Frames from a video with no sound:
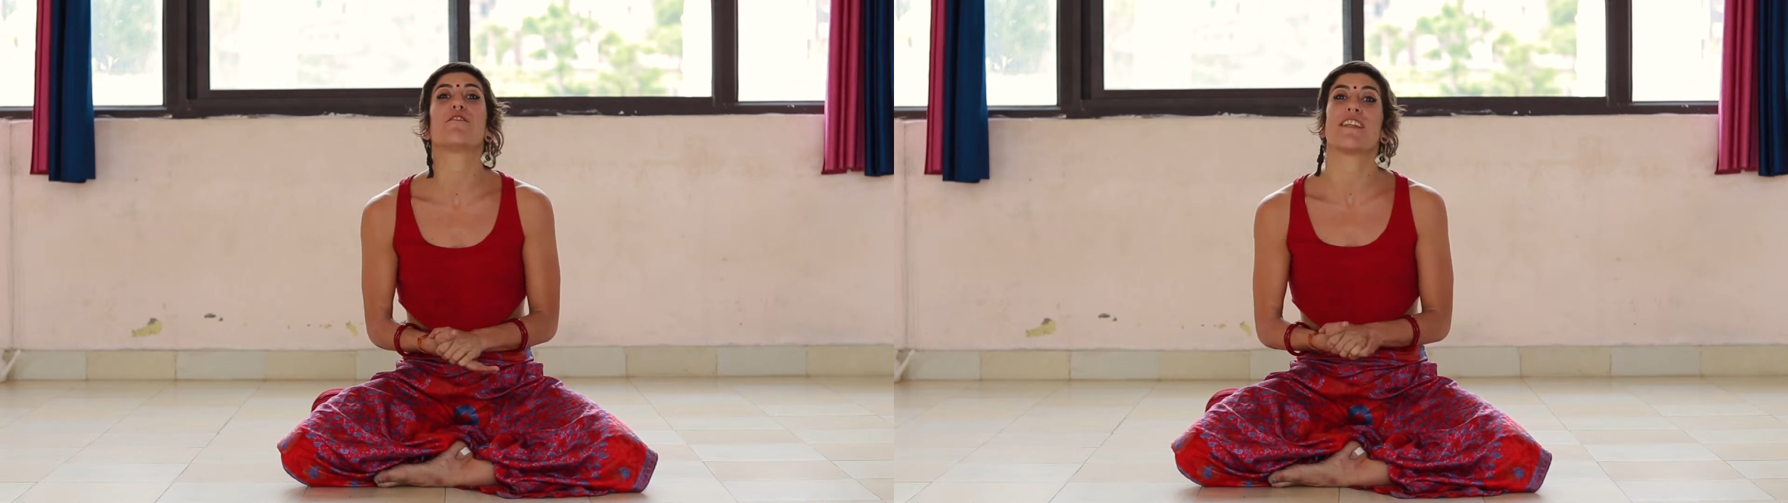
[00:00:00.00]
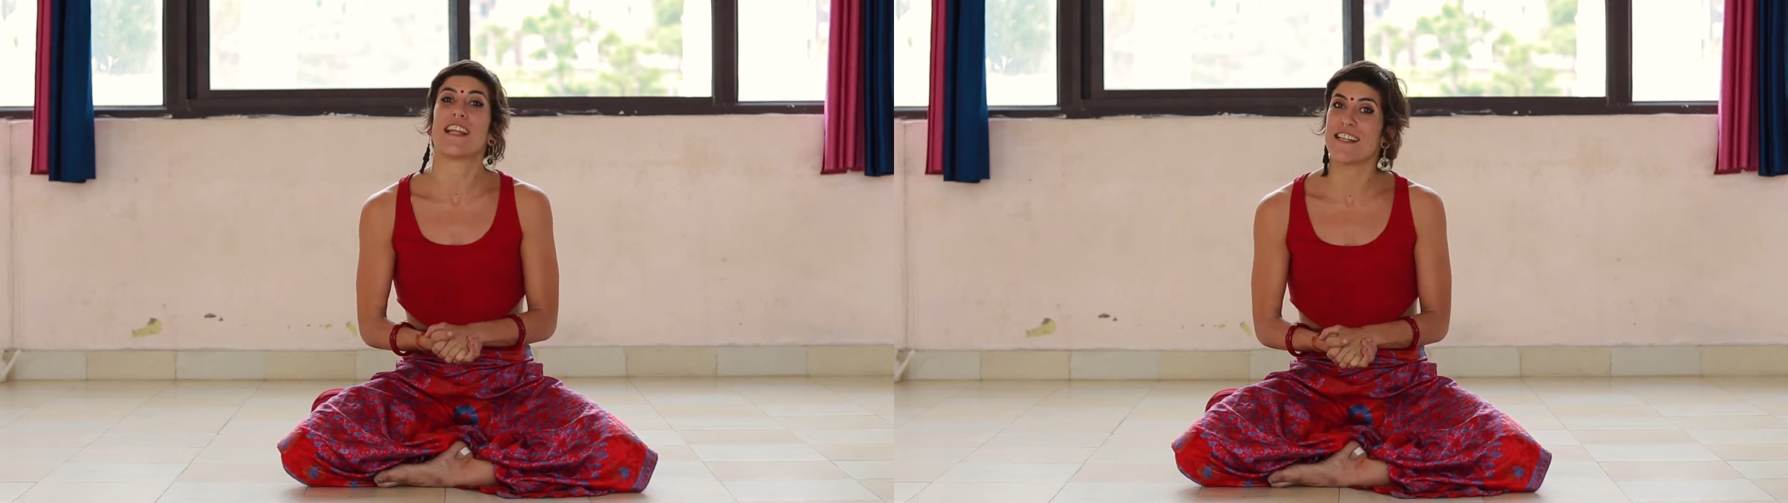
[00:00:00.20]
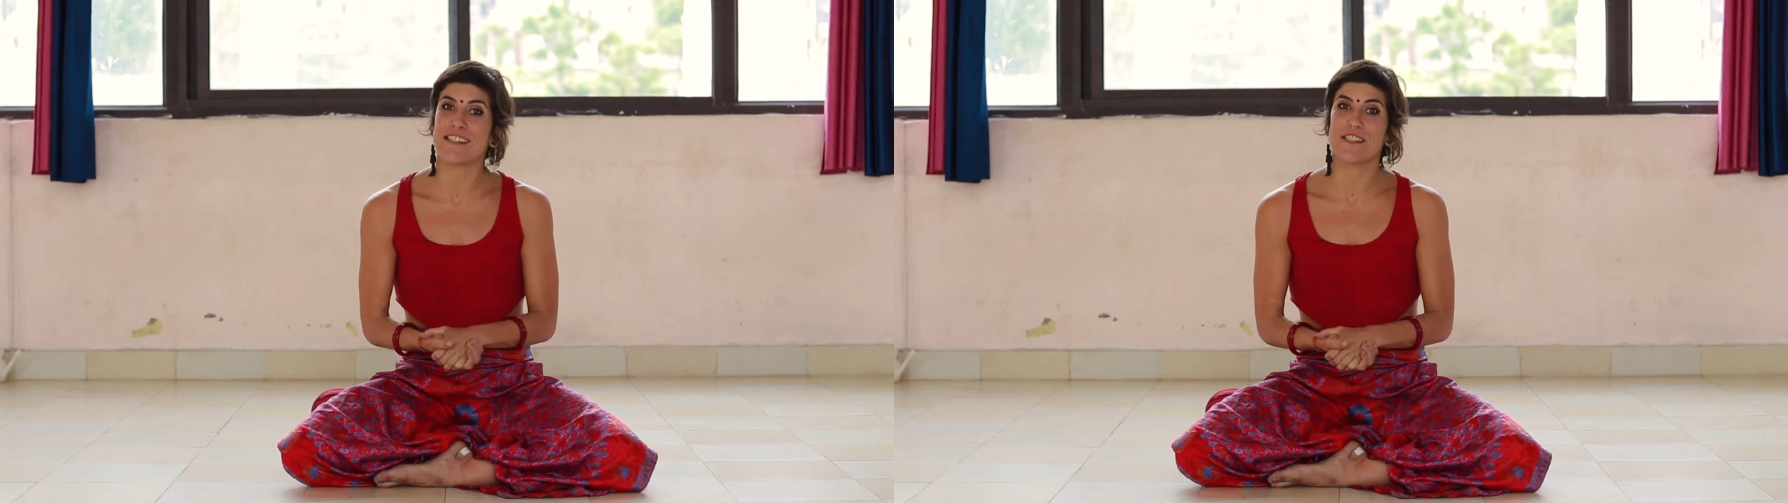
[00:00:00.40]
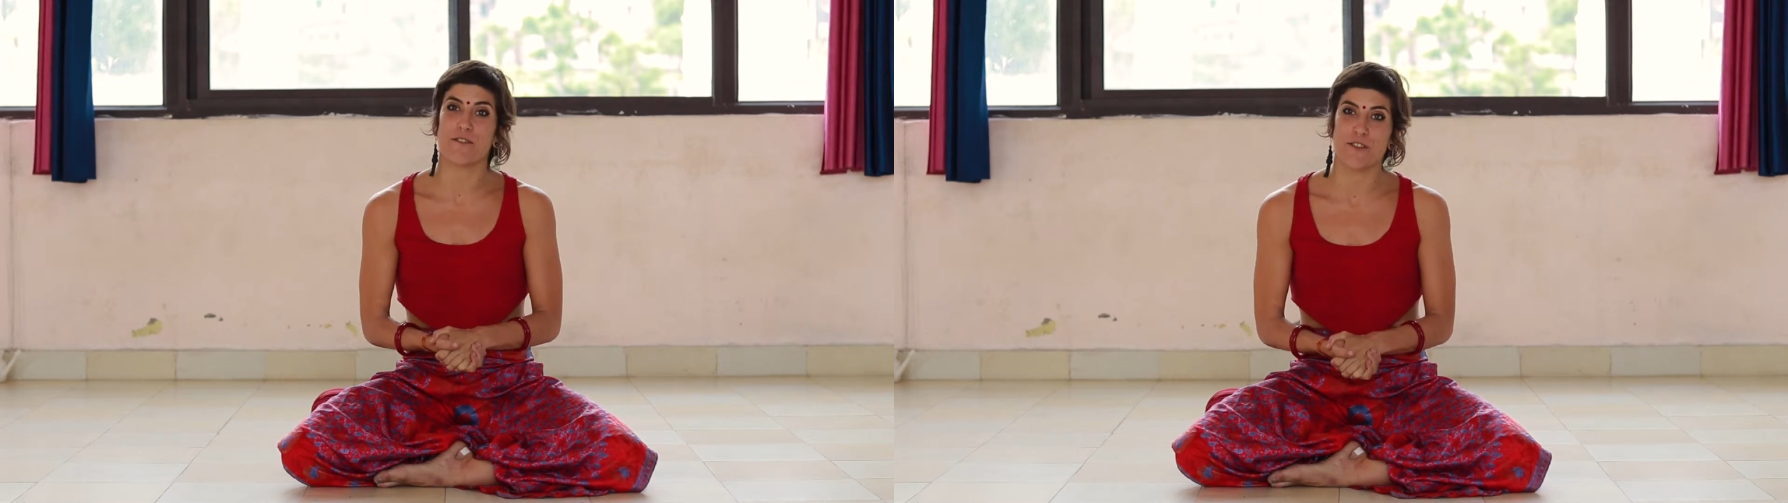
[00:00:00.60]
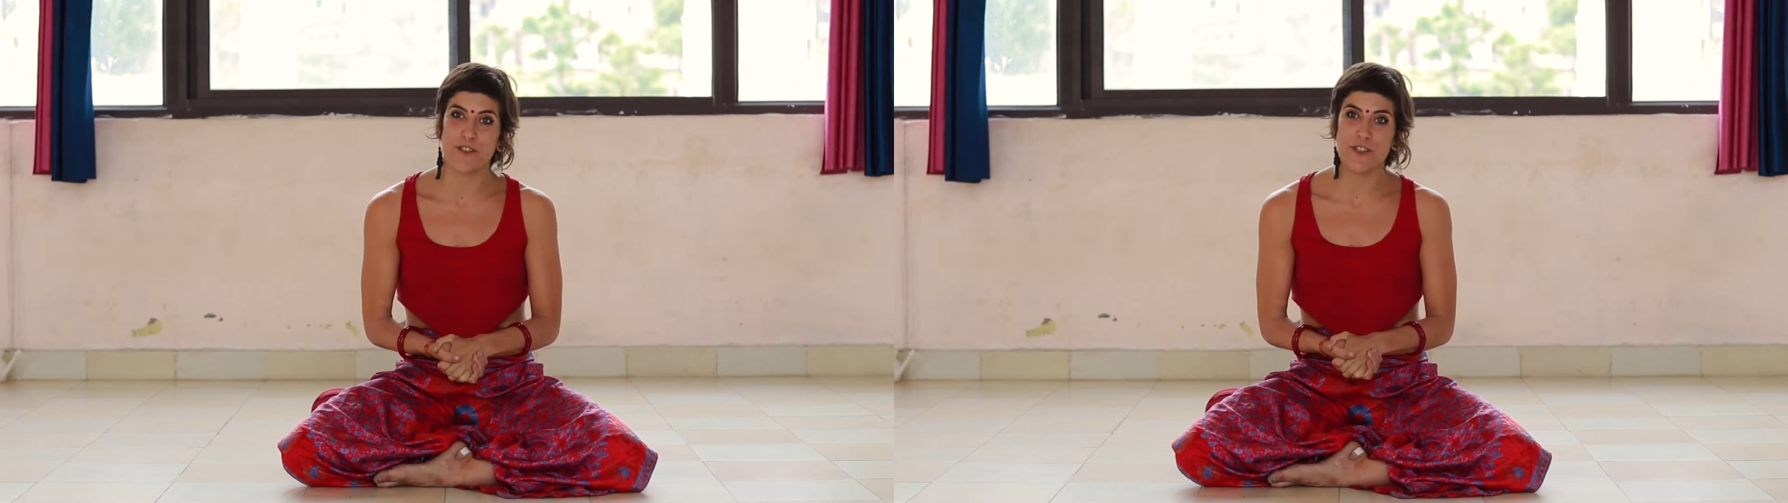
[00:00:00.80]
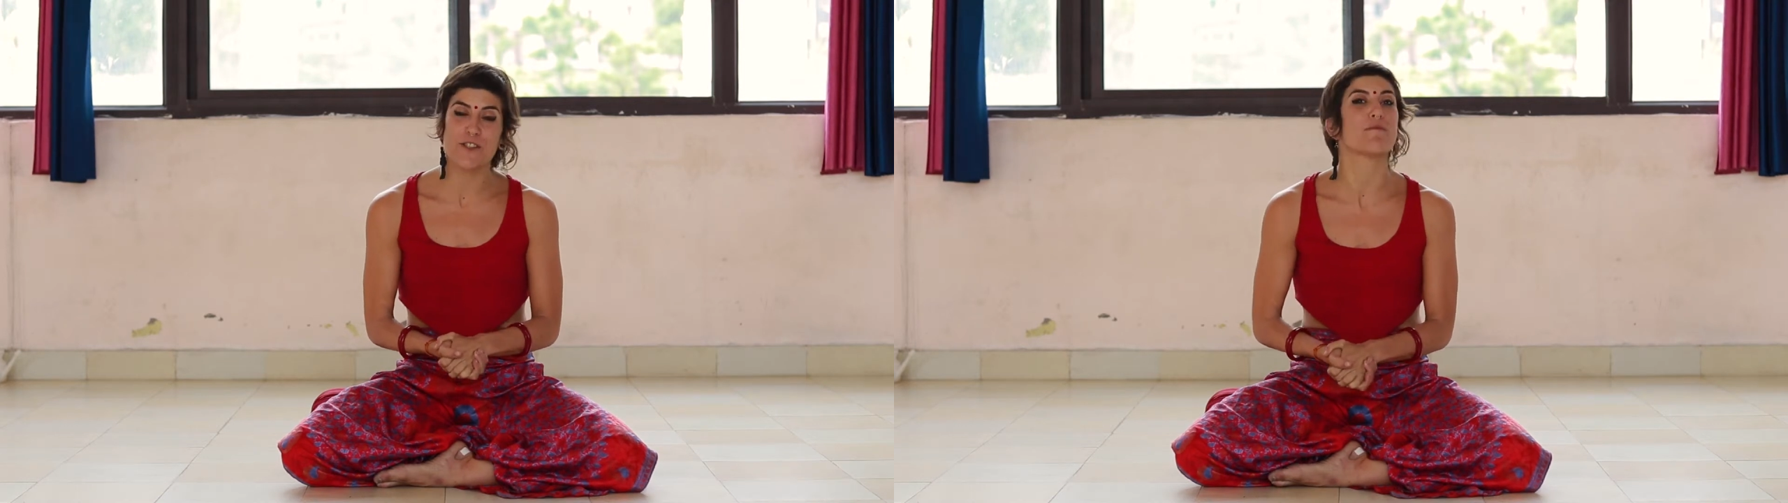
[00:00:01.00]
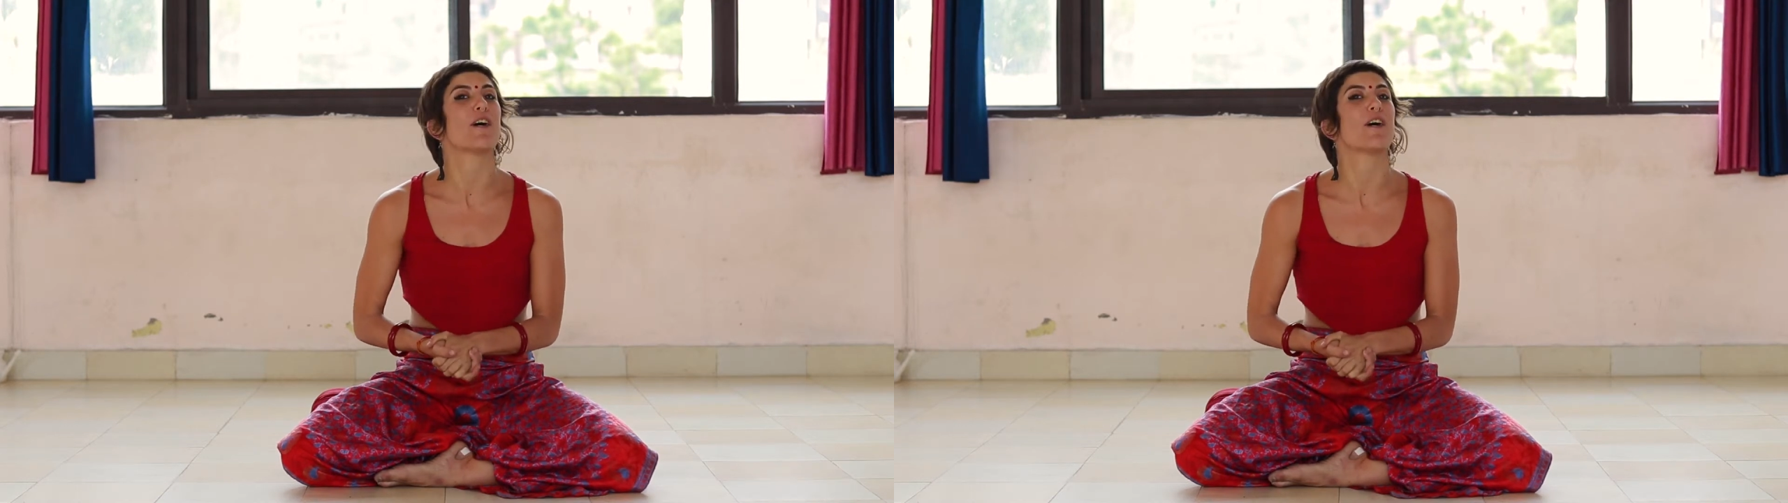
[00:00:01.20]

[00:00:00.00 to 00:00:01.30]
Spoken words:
with nice excursions,